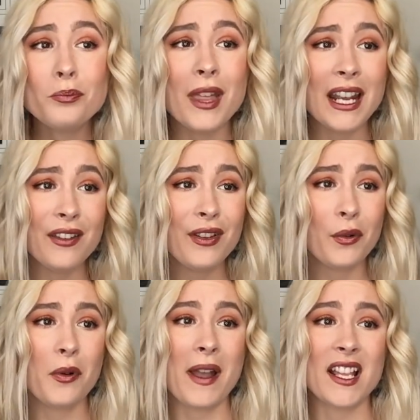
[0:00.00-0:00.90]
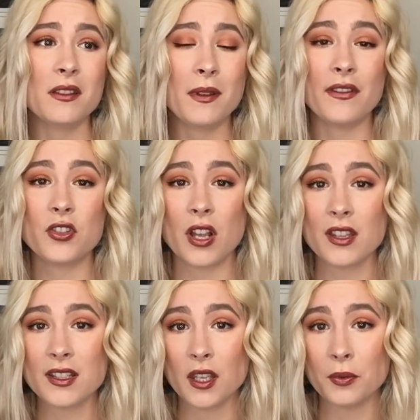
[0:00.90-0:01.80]
And if it reminds me of the
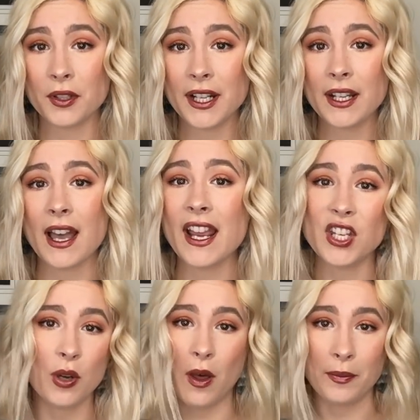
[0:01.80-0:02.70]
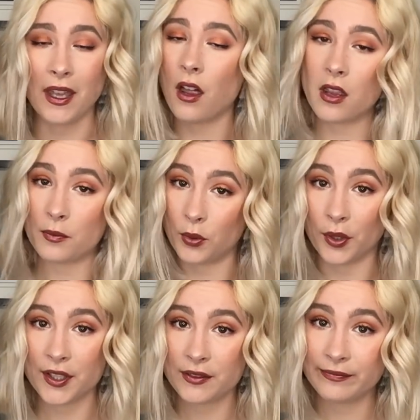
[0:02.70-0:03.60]
Charlotte Tilbury, I know I'll be all on
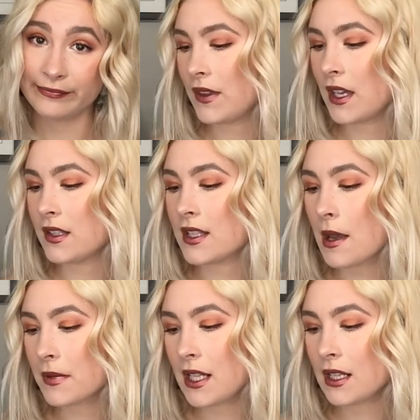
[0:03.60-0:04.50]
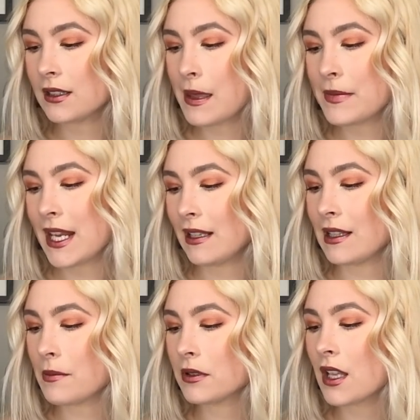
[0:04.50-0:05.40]
board. The Dominique Lemonade
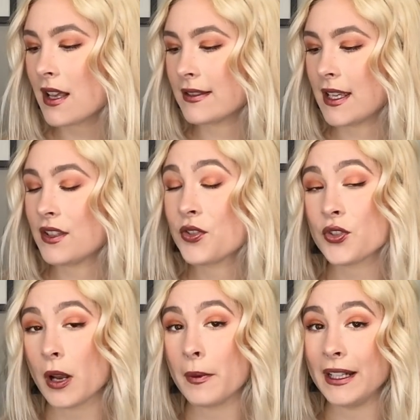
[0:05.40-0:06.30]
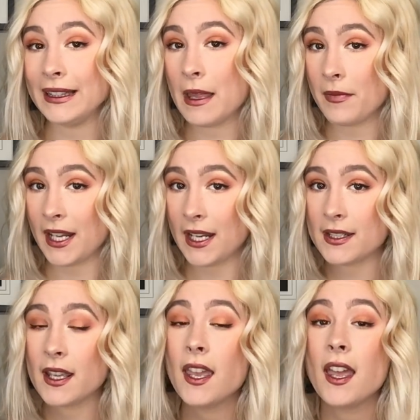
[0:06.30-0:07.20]
Lip Gloss in Strawberry Lemonade.